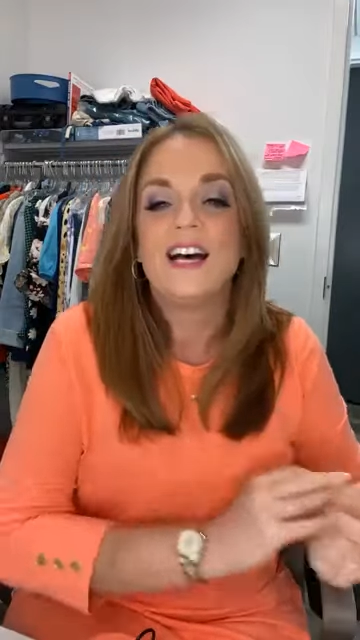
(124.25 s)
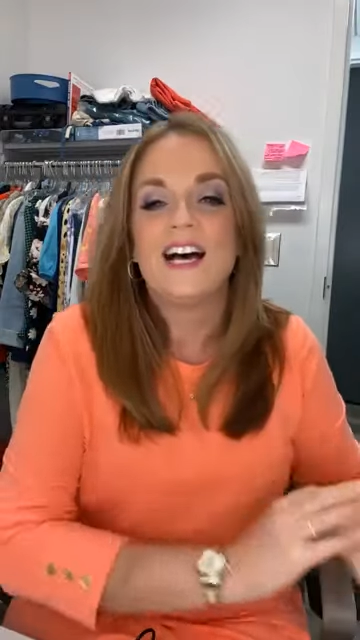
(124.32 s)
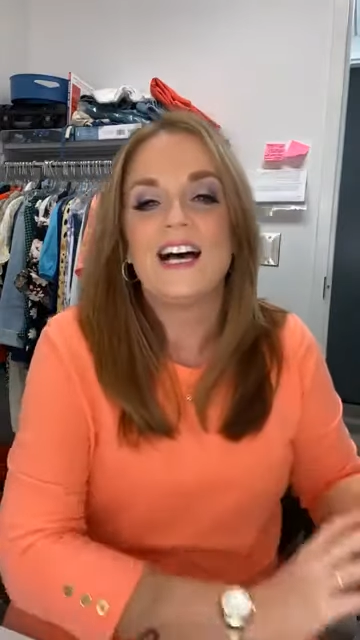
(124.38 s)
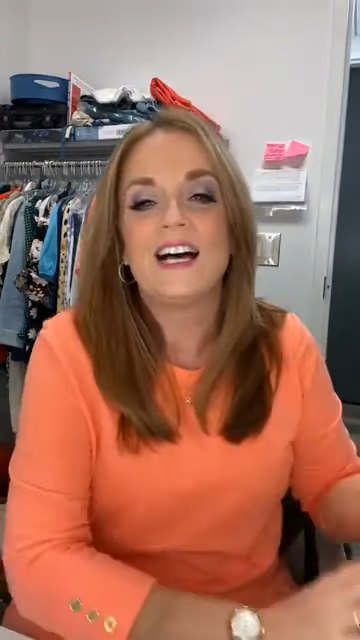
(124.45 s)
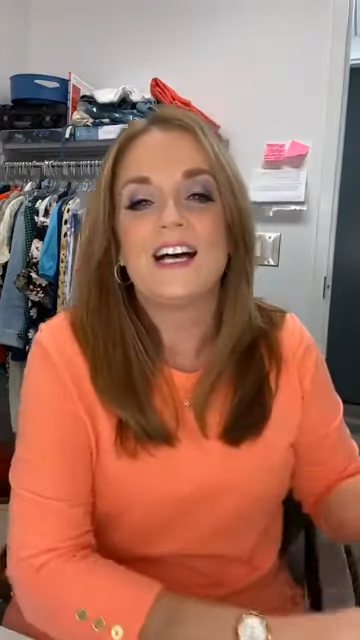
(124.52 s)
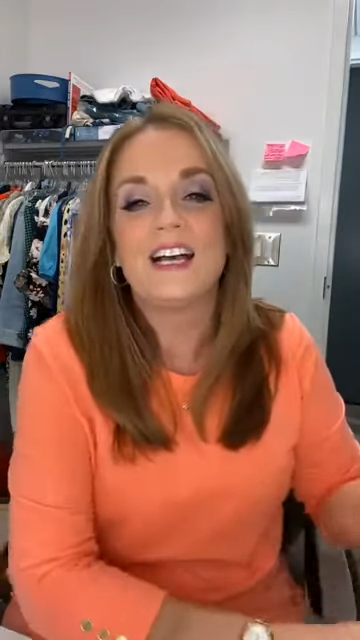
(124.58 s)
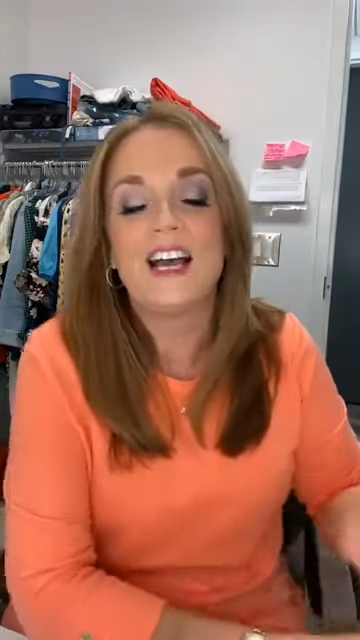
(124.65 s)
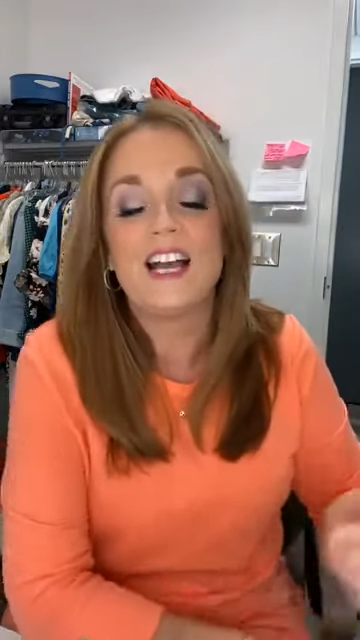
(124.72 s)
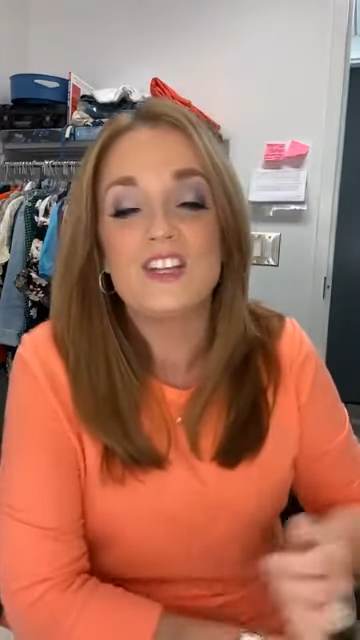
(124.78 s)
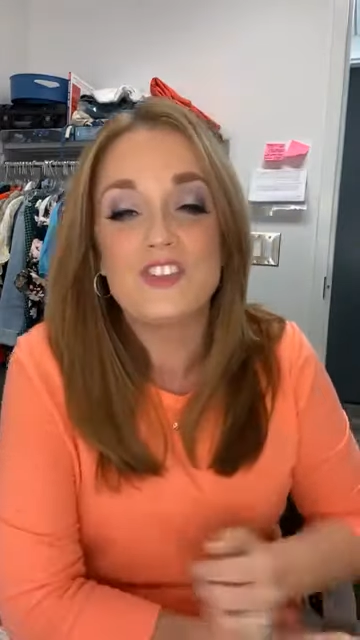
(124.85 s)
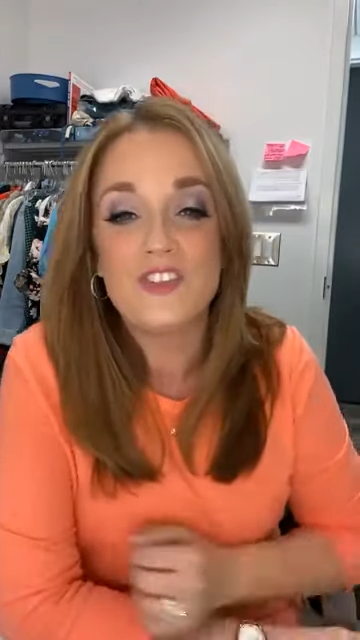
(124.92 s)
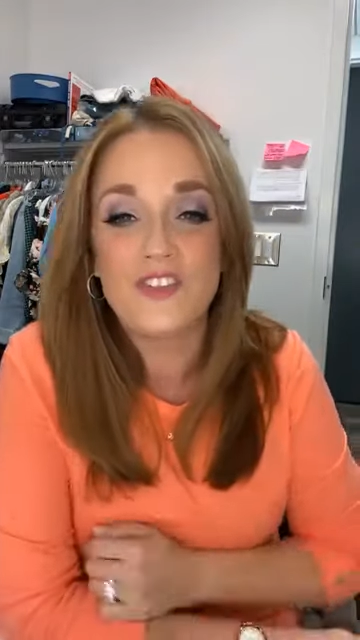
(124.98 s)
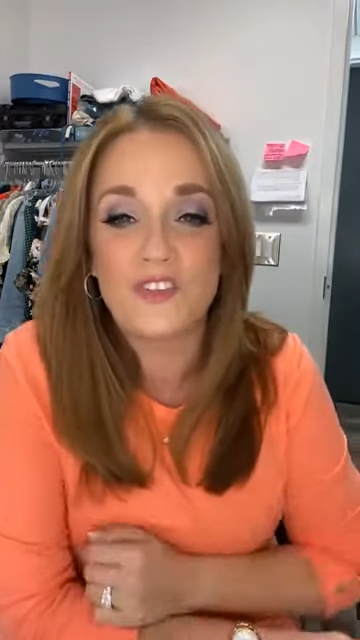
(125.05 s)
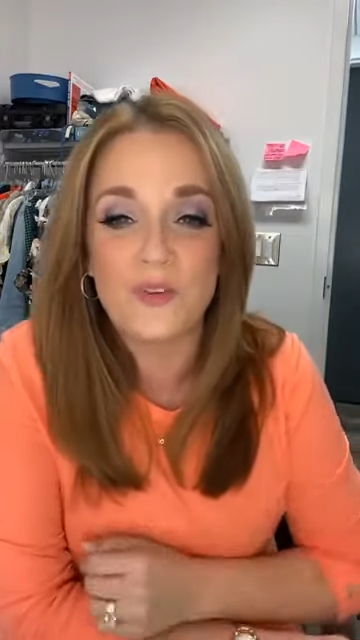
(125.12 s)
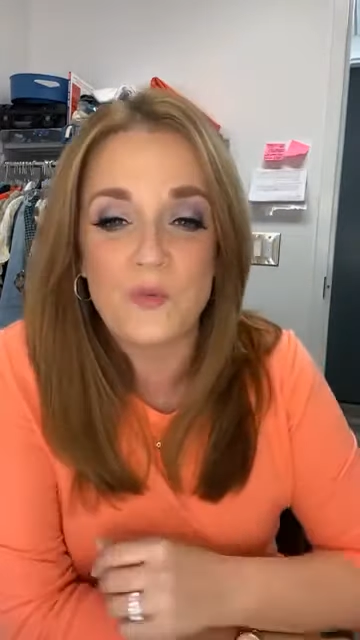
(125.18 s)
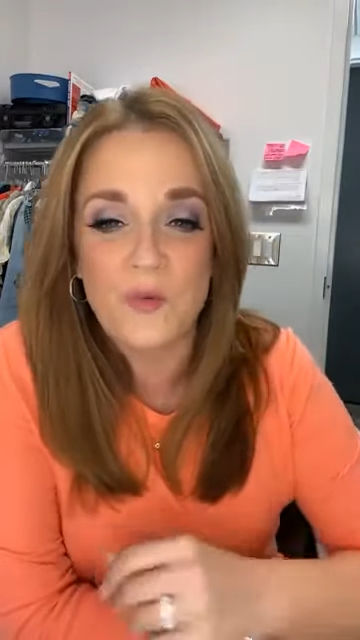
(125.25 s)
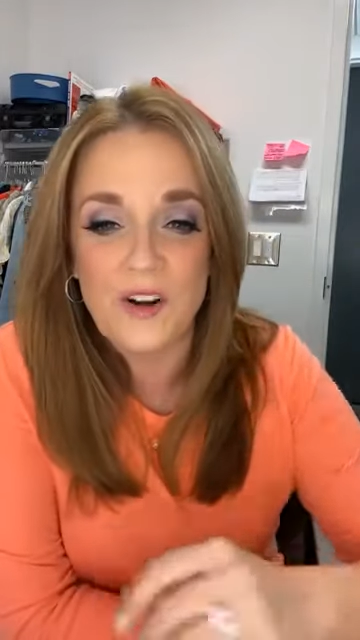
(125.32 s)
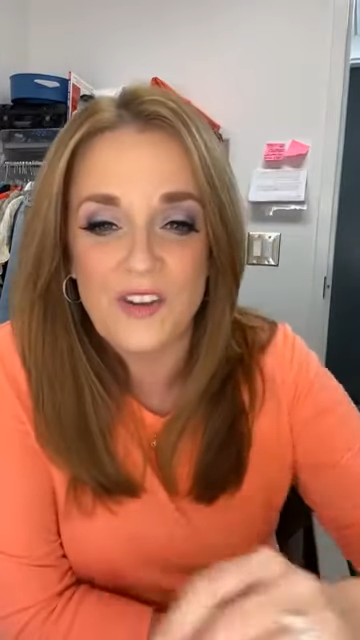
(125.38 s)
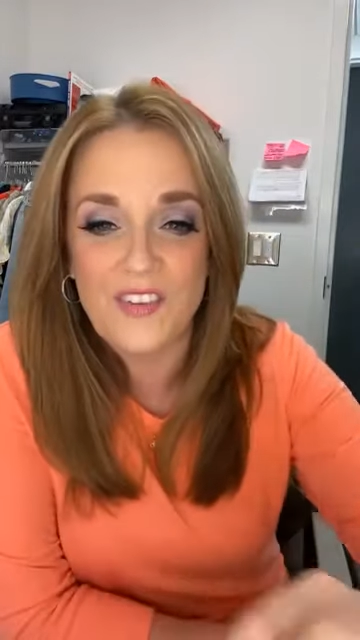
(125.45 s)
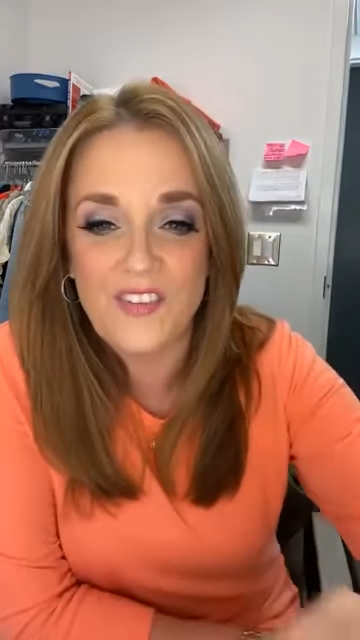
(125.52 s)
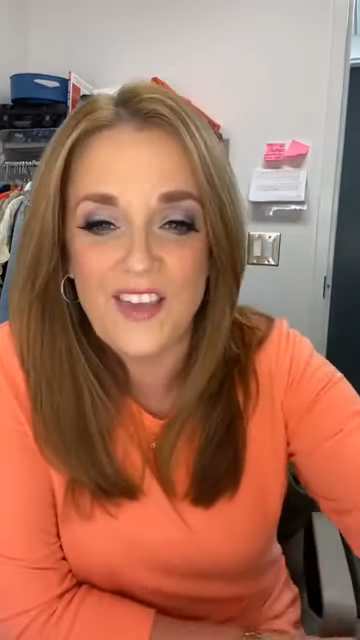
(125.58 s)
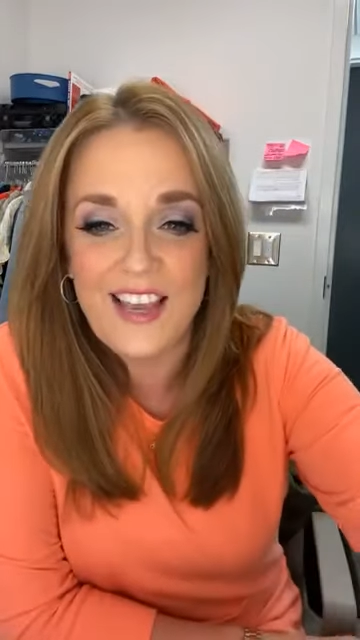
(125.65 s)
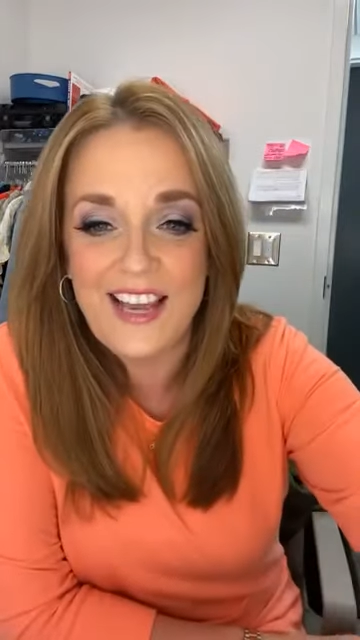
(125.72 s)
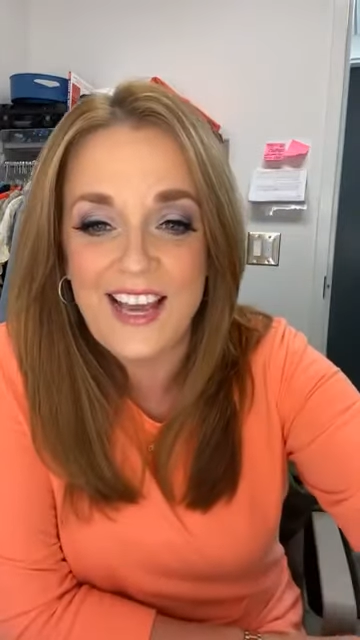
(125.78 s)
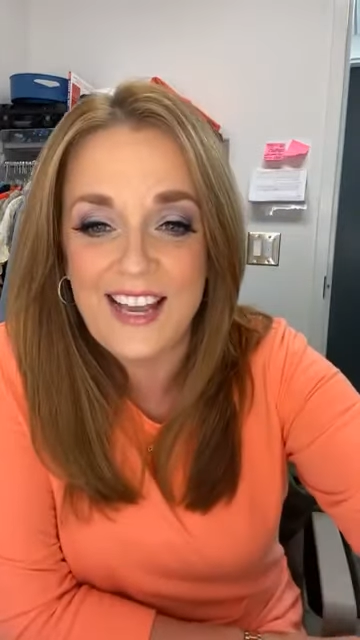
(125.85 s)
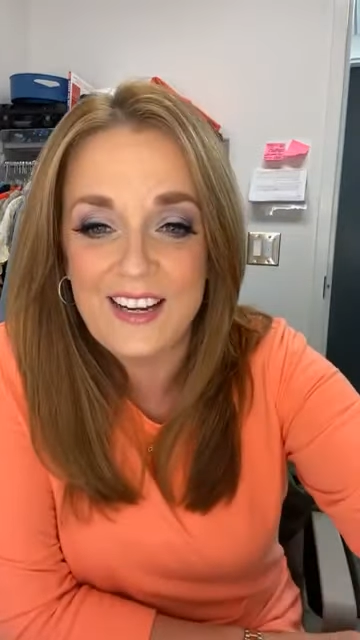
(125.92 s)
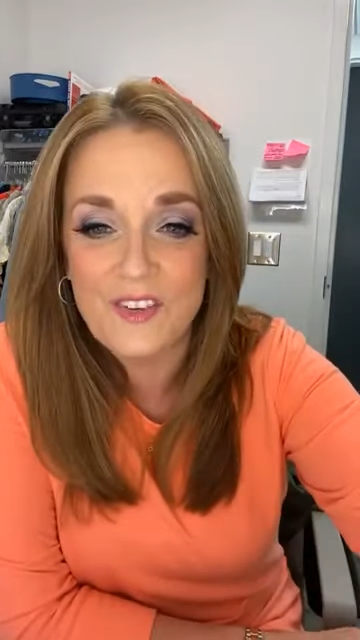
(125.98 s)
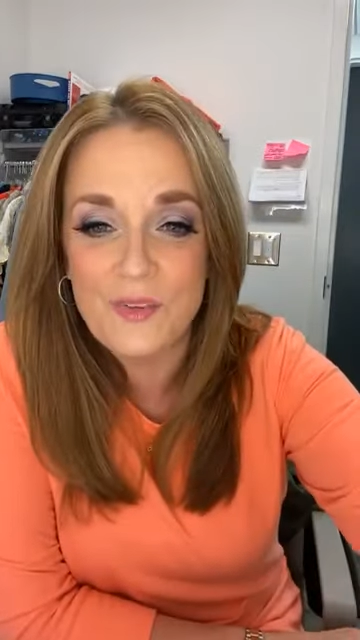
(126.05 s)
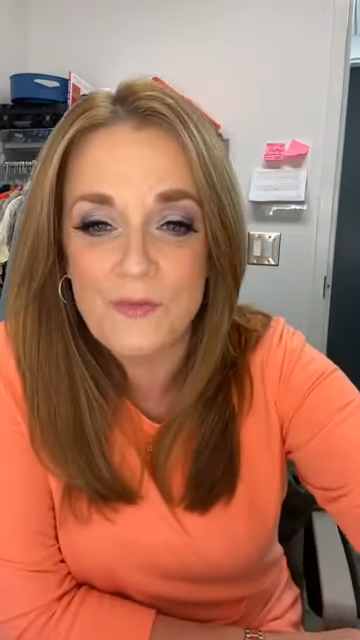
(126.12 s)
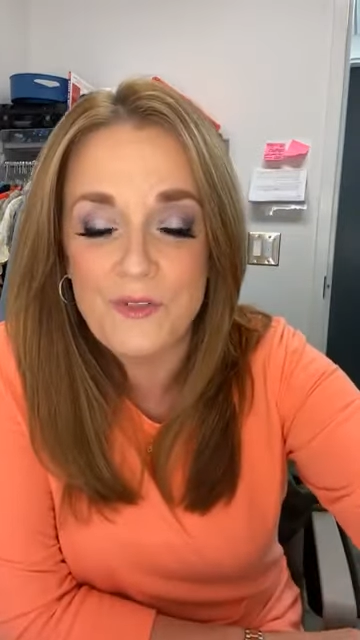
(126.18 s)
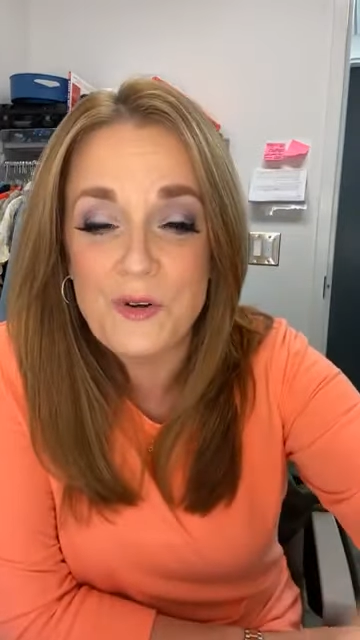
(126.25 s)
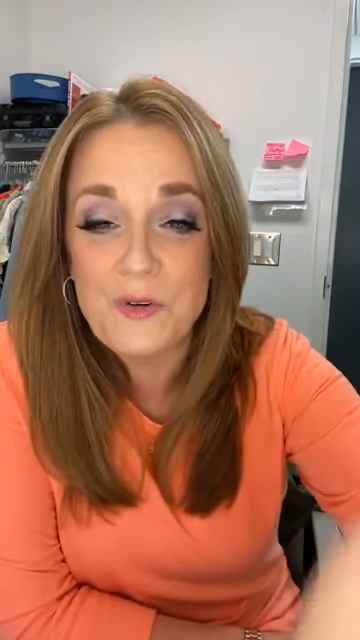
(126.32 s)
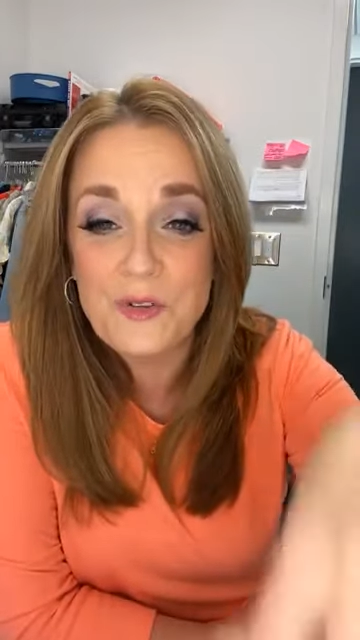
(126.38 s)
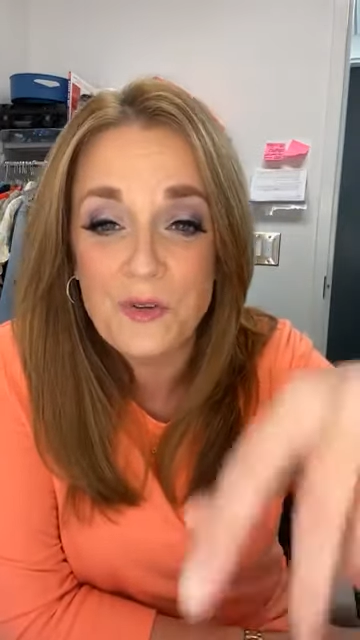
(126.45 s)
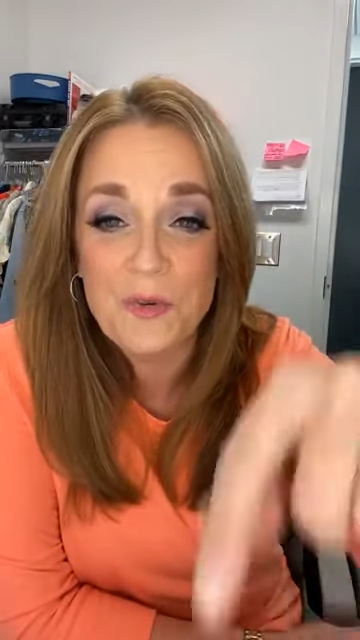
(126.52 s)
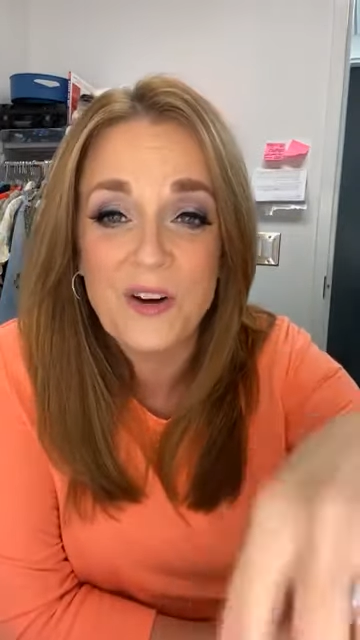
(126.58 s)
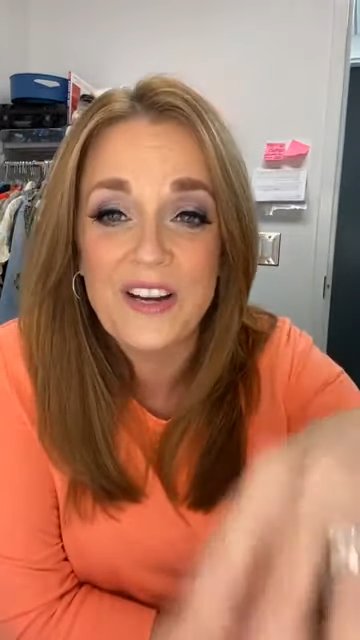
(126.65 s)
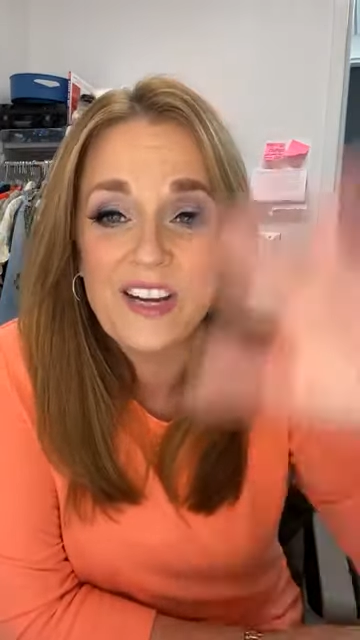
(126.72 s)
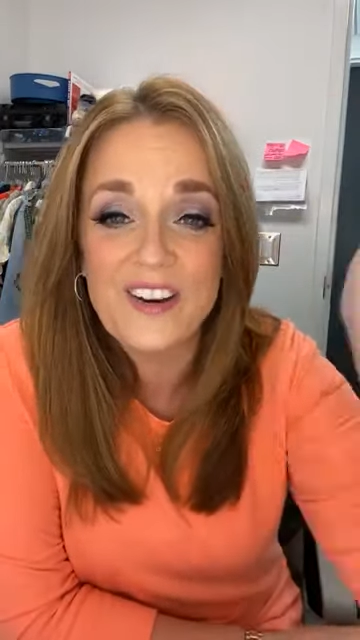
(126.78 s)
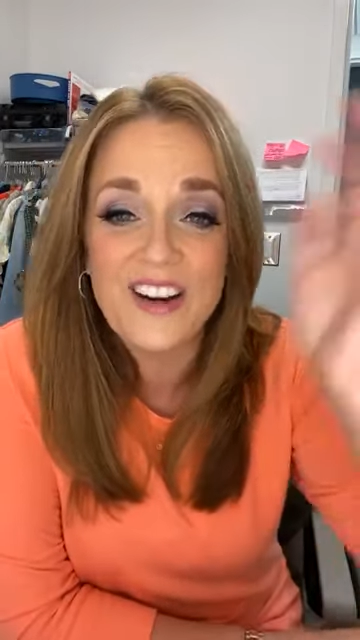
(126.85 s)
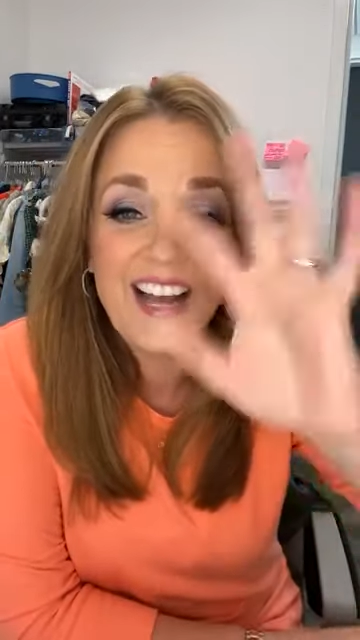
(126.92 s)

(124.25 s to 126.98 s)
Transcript: I just want to say hi to some folks who are here.